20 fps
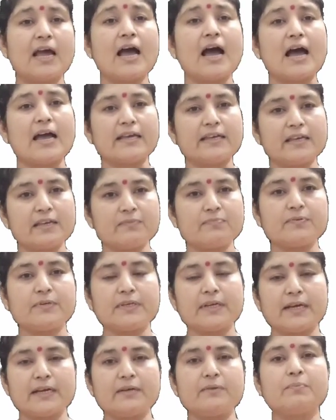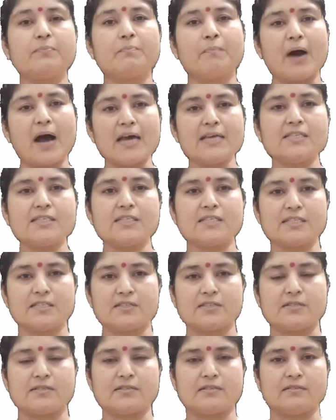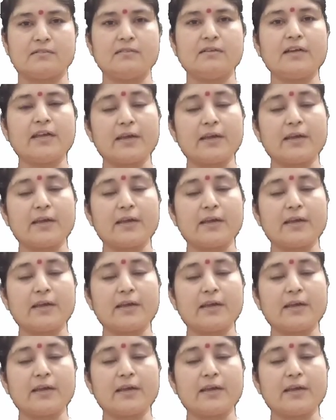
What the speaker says: I gifted my sister